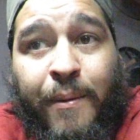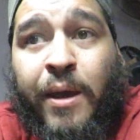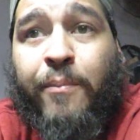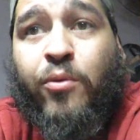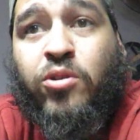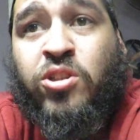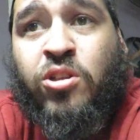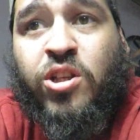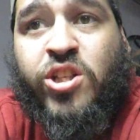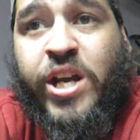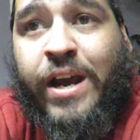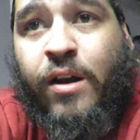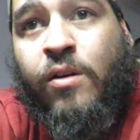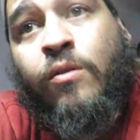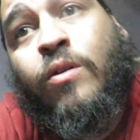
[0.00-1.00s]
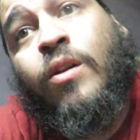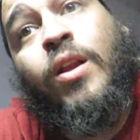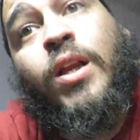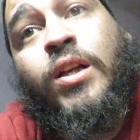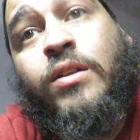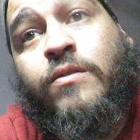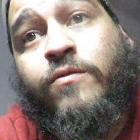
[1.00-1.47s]
people to the channel
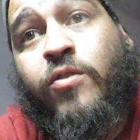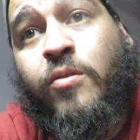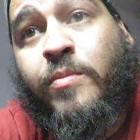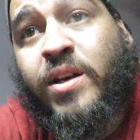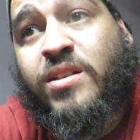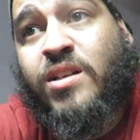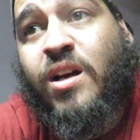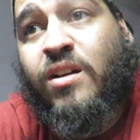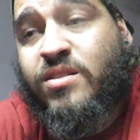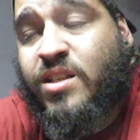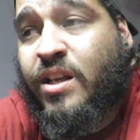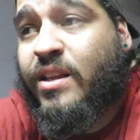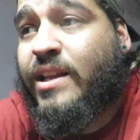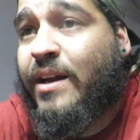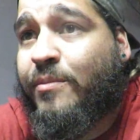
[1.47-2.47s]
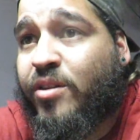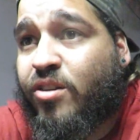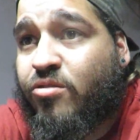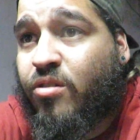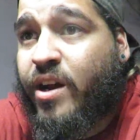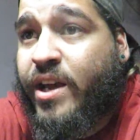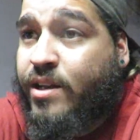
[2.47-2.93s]
for mixed content, that'd
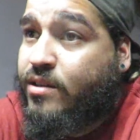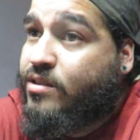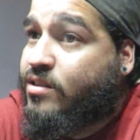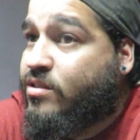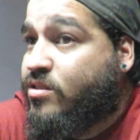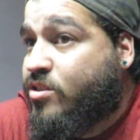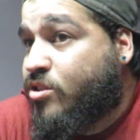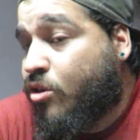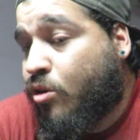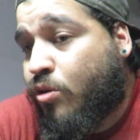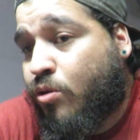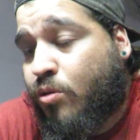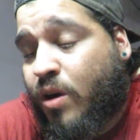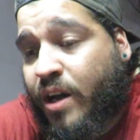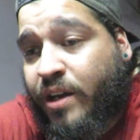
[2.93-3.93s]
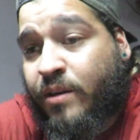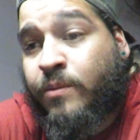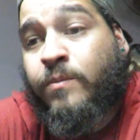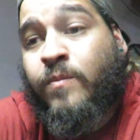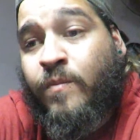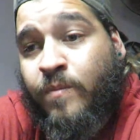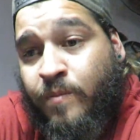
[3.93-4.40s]
be great, so I
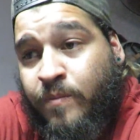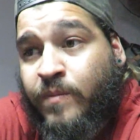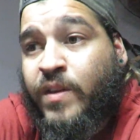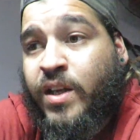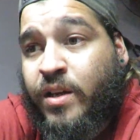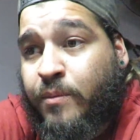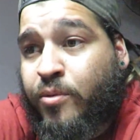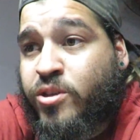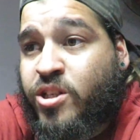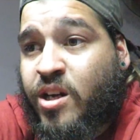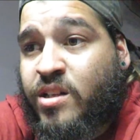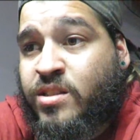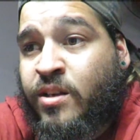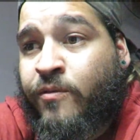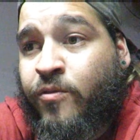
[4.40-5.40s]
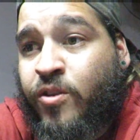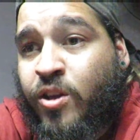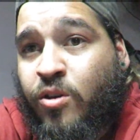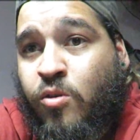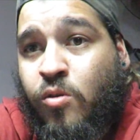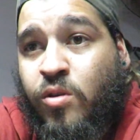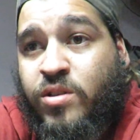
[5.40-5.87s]
can push content for
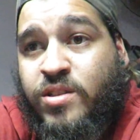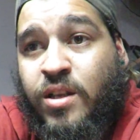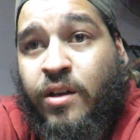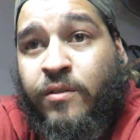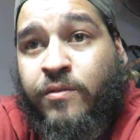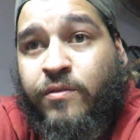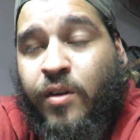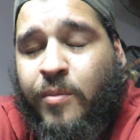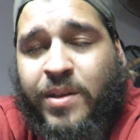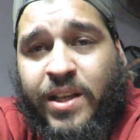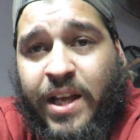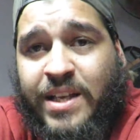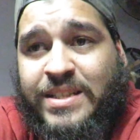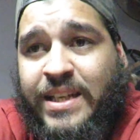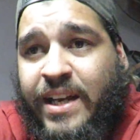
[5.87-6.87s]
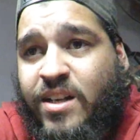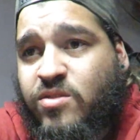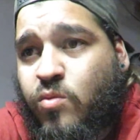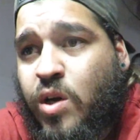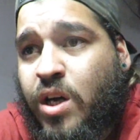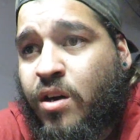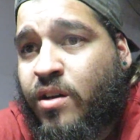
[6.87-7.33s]
the Accord stuff. I mean the S10
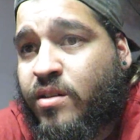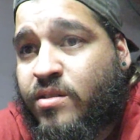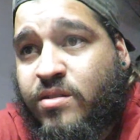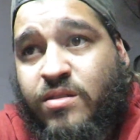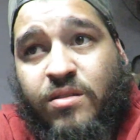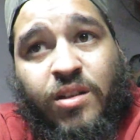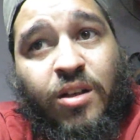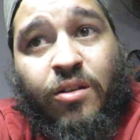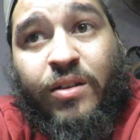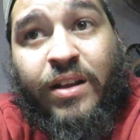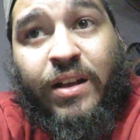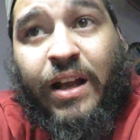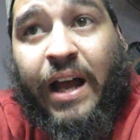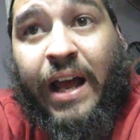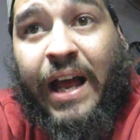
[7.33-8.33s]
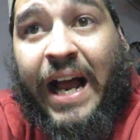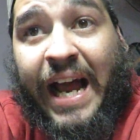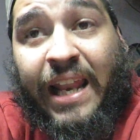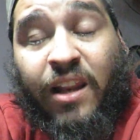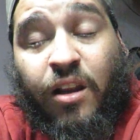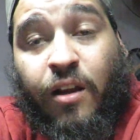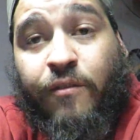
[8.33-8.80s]
as well, because you know
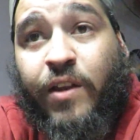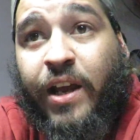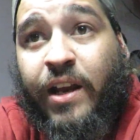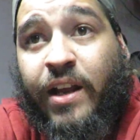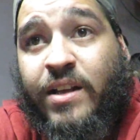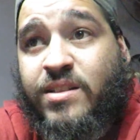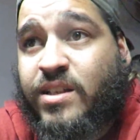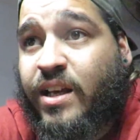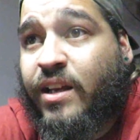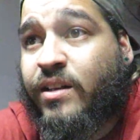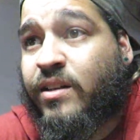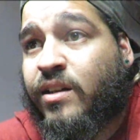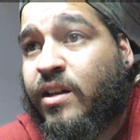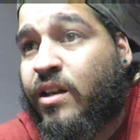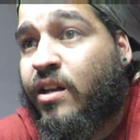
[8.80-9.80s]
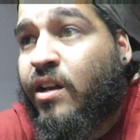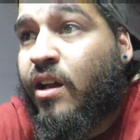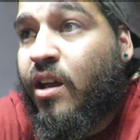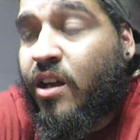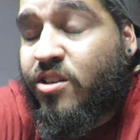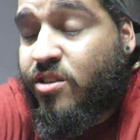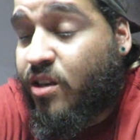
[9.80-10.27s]
I love that S10.
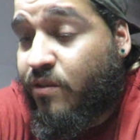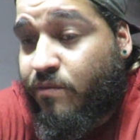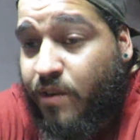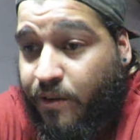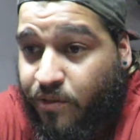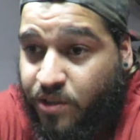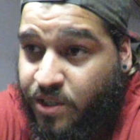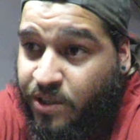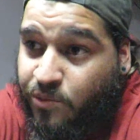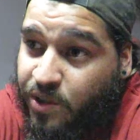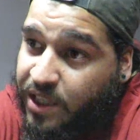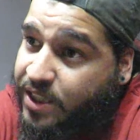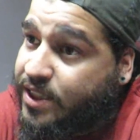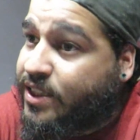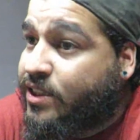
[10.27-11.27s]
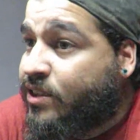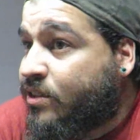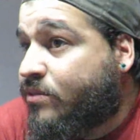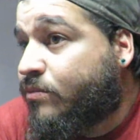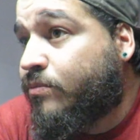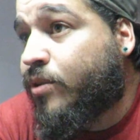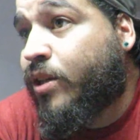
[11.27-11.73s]
I should have never did what I did,
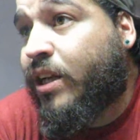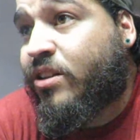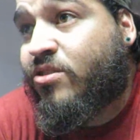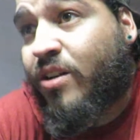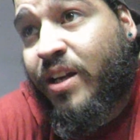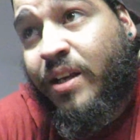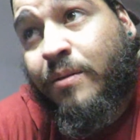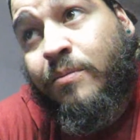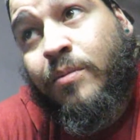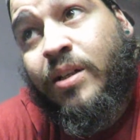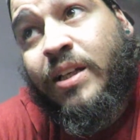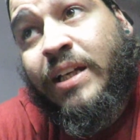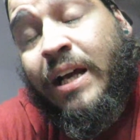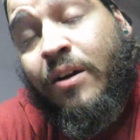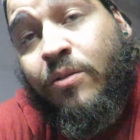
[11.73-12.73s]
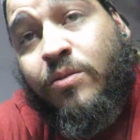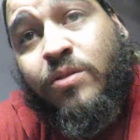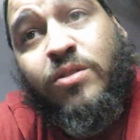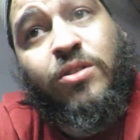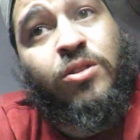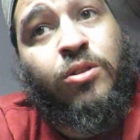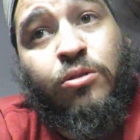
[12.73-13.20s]
but I try to get money out
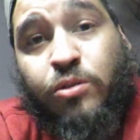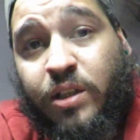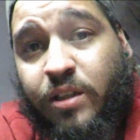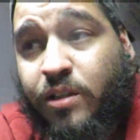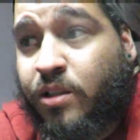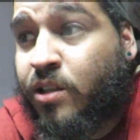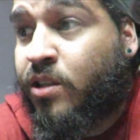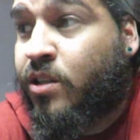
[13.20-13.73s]
to get